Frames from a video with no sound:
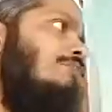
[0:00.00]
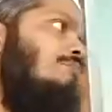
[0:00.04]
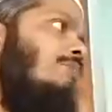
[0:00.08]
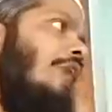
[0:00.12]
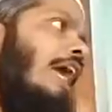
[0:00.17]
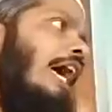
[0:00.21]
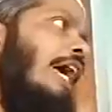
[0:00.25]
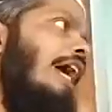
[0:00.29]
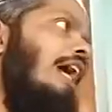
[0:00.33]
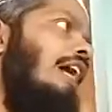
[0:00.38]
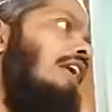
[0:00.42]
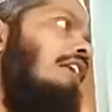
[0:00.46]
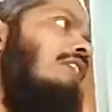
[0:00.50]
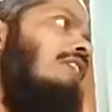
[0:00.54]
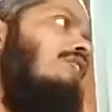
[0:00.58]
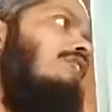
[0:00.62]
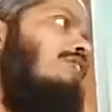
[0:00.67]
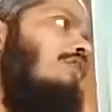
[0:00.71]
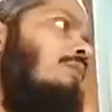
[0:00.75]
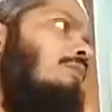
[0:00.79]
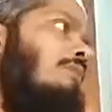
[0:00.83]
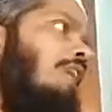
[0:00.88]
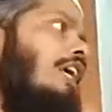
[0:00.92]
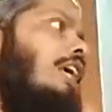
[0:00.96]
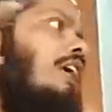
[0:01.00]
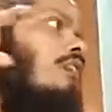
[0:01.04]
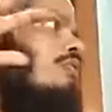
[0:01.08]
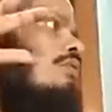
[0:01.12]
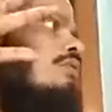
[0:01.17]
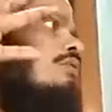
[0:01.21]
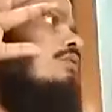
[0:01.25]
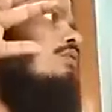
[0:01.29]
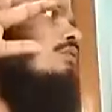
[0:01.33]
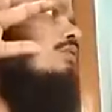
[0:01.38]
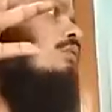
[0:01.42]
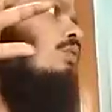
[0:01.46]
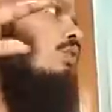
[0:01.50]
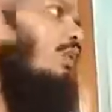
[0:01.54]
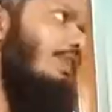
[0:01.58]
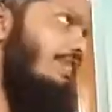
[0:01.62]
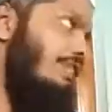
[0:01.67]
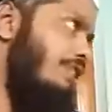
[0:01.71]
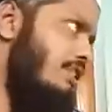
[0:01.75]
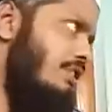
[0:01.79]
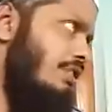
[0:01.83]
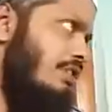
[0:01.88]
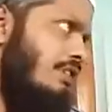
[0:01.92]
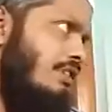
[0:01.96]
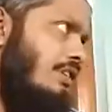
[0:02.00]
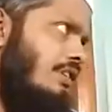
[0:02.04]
prayer will be void,